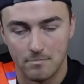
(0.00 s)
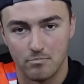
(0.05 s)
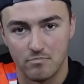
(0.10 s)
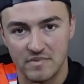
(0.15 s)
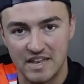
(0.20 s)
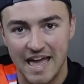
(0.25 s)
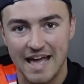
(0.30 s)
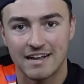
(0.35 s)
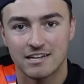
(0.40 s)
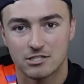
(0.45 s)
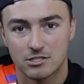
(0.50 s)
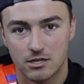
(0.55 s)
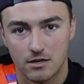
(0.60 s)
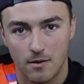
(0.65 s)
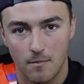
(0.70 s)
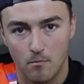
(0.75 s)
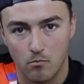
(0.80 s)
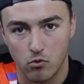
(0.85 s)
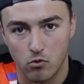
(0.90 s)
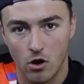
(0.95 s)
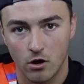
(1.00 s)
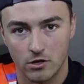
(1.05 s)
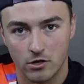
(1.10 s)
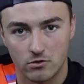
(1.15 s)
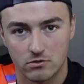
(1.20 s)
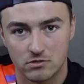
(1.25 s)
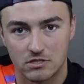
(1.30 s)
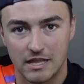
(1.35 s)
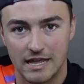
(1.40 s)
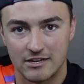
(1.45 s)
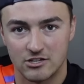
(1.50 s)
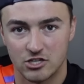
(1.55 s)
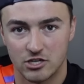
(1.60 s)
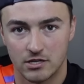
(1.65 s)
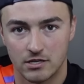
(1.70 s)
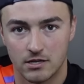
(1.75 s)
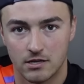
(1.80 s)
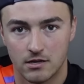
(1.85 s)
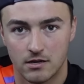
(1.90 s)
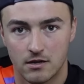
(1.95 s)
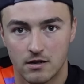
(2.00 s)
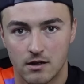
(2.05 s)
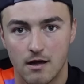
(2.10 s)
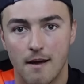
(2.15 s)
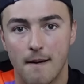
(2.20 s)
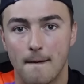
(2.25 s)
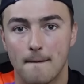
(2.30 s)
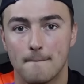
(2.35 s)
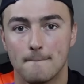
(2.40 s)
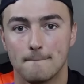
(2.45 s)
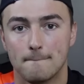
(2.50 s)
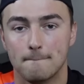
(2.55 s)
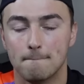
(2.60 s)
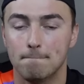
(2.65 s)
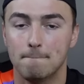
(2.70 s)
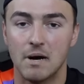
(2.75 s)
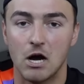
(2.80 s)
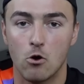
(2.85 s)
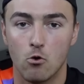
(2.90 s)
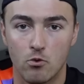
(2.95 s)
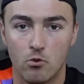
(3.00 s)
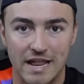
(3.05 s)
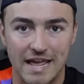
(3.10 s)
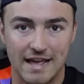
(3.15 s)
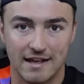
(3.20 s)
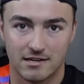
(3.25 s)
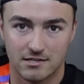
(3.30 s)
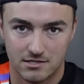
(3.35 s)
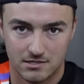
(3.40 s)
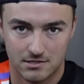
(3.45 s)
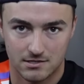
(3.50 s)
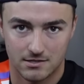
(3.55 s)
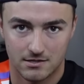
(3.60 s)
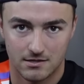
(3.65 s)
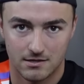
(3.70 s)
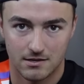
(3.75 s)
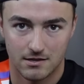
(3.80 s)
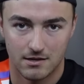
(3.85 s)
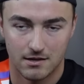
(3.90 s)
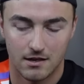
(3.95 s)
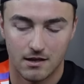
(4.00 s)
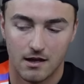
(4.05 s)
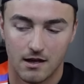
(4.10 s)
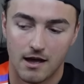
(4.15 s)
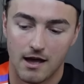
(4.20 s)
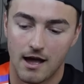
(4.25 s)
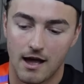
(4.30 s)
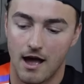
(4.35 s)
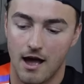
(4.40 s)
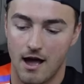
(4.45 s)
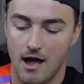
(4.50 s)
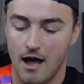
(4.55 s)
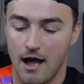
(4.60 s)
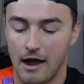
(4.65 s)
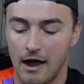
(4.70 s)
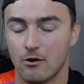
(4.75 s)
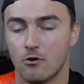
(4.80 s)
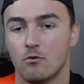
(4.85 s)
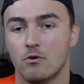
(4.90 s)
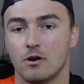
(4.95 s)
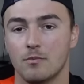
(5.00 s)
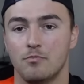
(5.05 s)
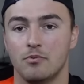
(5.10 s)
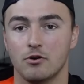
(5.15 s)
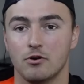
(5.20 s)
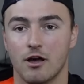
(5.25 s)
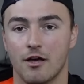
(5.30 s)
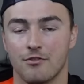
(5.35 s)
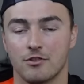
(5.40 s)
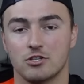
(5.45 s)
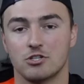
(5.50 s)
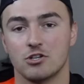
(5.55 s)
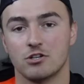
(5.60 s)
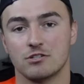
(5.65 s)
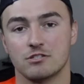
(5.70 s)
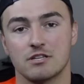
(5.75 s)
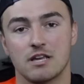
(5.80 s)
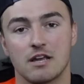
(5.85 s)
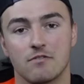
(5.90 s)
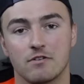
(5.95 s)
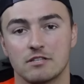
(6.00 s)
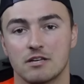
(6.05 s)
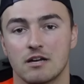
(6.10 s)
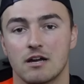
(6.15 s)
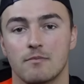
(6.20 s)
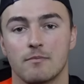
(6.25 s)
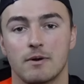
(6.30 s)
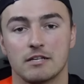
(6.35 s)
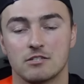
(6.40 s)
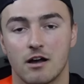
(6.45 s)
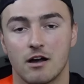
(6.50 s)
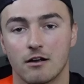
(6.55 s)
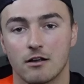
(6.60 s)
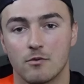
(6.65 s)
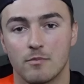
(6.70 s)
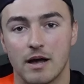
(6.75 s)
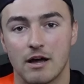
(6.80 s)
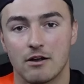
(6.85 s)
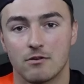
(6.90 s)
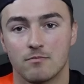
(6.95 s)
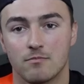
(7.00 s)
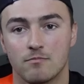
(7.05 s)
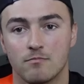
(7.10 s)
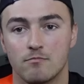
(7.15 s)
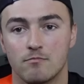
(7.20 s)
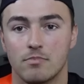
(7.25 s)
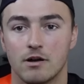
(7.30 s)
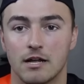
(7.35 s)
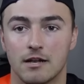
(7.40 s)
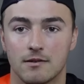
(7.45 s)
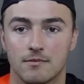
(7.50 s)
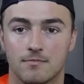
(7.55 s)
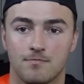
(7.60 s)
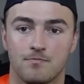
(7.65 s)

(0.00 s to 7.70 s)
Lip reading: Next Broncos legend, Bo Nix. I don't want to put on the jersey every time I talk about him, but